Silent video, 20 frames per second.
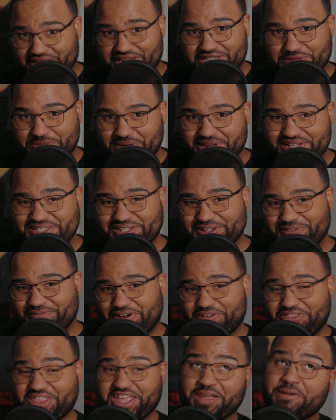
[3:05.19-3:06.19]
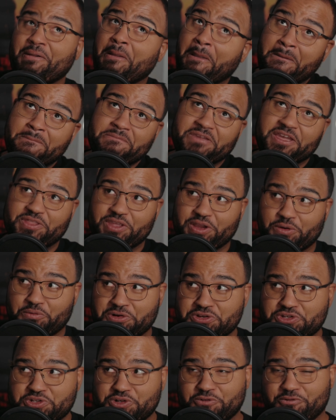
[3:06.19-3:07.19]
expensive. I think in the
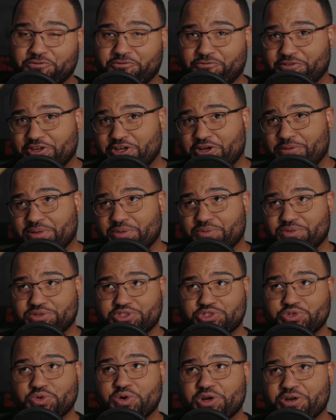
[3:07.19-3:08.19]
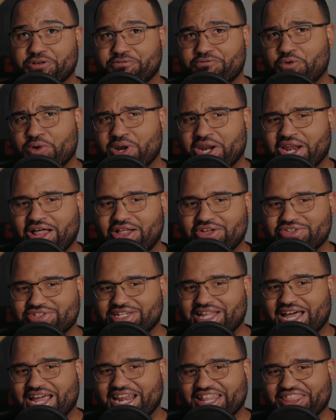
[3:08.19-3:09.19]
original film it was $240 a
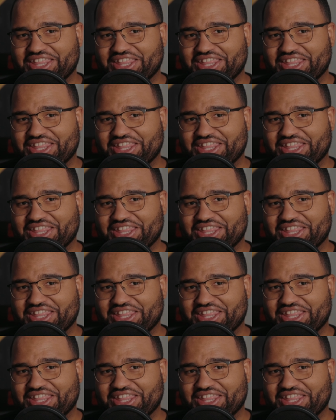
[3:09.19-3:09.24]
night.